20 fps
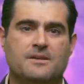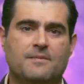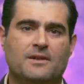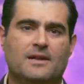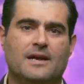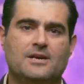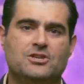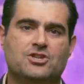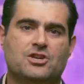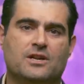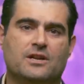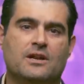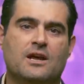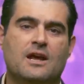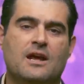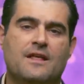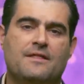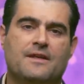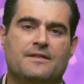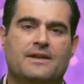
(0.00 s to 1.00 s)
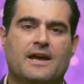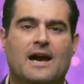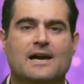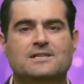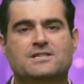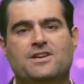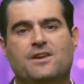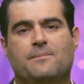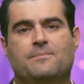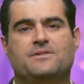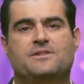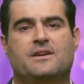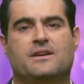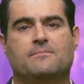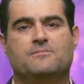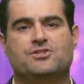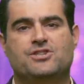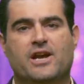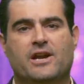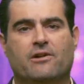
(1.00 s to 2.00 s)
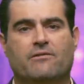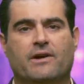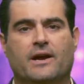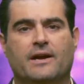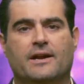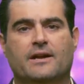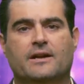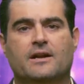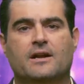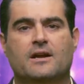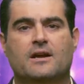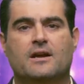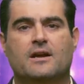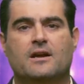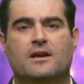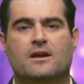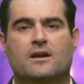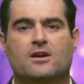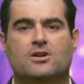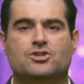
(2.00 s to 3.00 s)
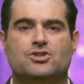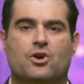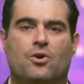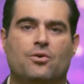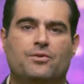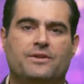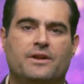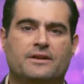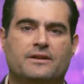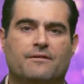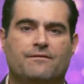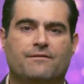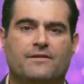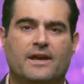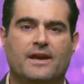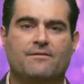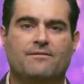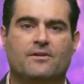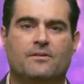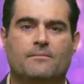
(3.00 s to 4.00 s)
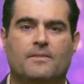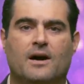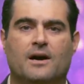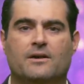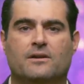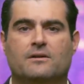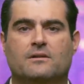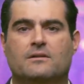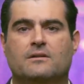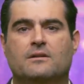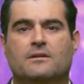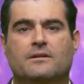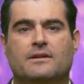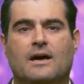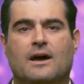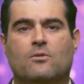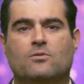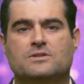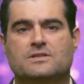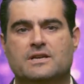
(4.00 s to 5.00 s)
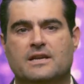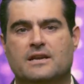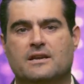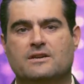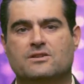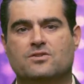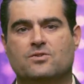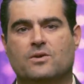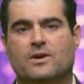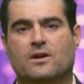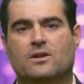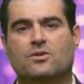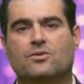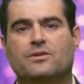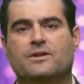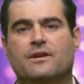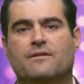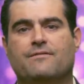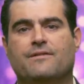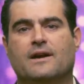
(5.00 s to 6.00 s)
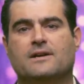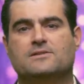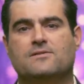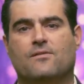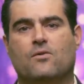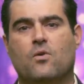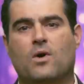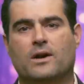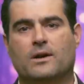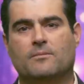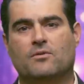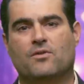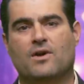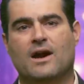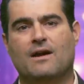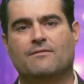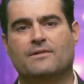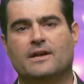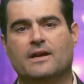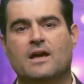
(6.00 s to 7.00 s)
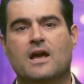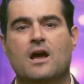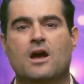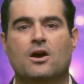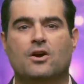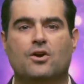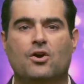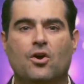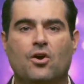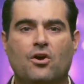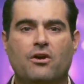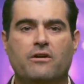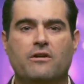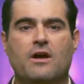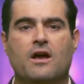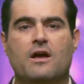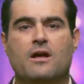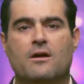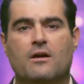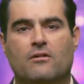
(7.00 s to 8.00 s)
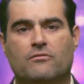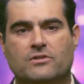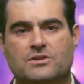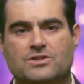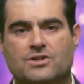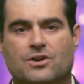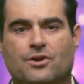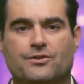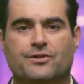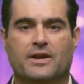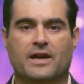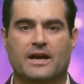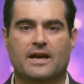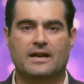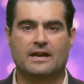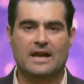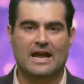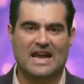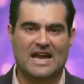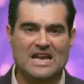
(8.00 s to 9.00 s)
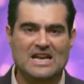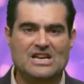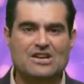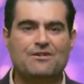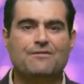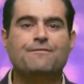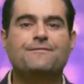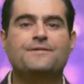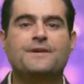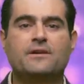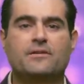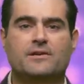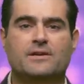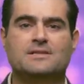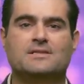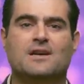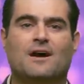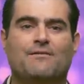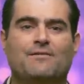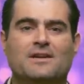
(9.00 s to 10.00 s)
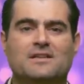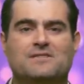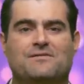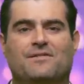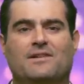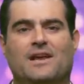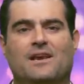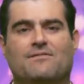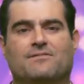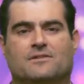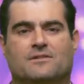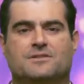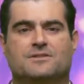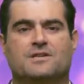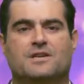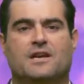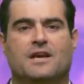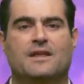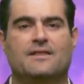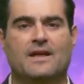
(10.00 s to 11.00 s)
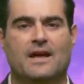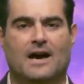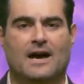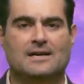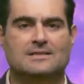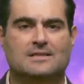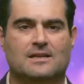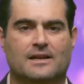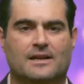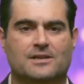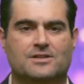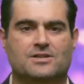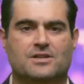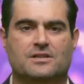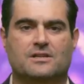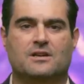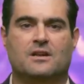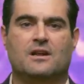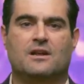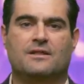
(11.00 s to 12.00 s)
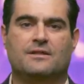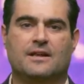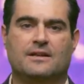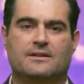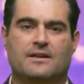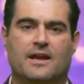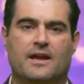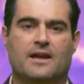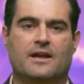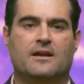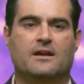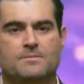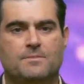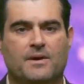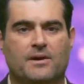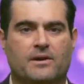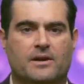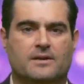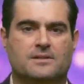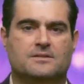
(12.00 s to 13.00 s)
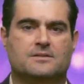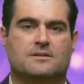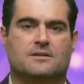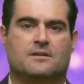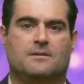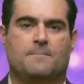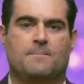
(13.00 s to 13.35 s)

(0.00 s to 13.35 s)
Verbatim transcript: simulation that the IceCube team generated showed that the flavor model that was needed to include the effects of quantum gravity could result in interference of these flavors in the oscillation that they experience.